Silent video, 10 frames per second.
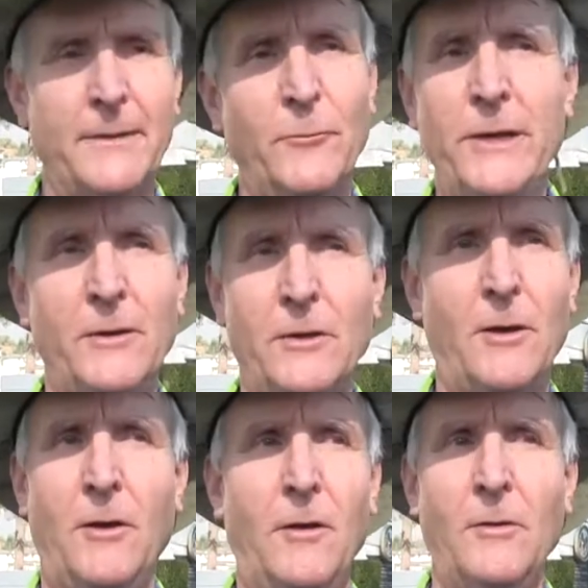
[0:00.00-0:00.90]
And we'll
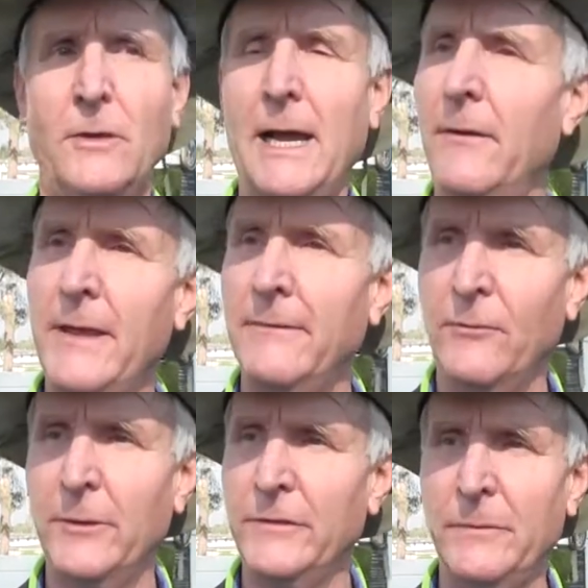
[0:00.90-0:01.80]
all allow that
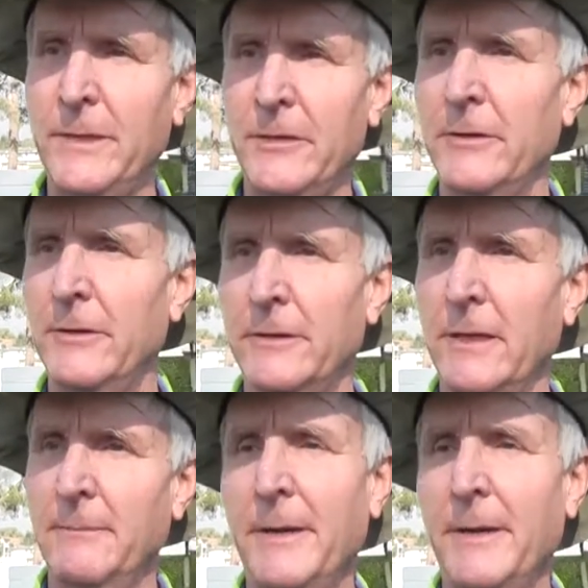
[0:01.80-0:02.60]
voice to be heard.